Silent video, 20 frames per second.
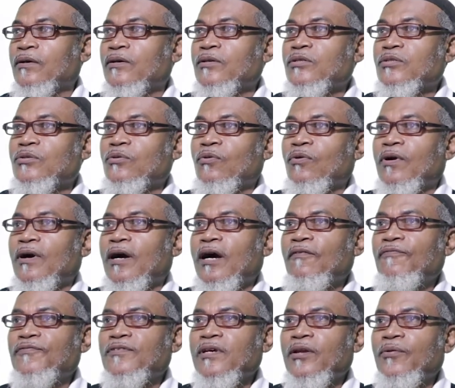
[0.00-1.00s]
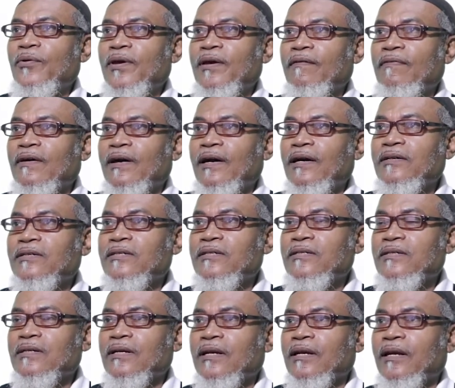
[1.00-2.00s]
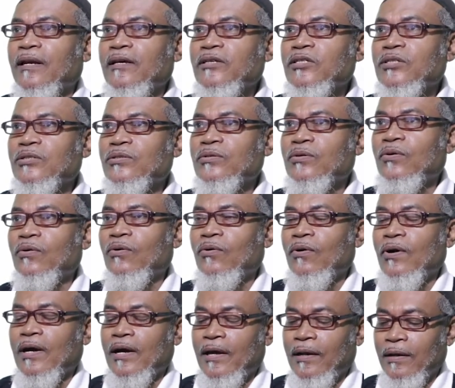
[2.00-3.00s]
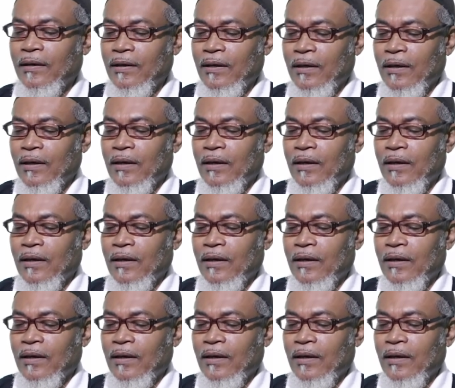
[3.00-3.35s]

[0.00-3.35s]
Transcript: So after doing that, let's go and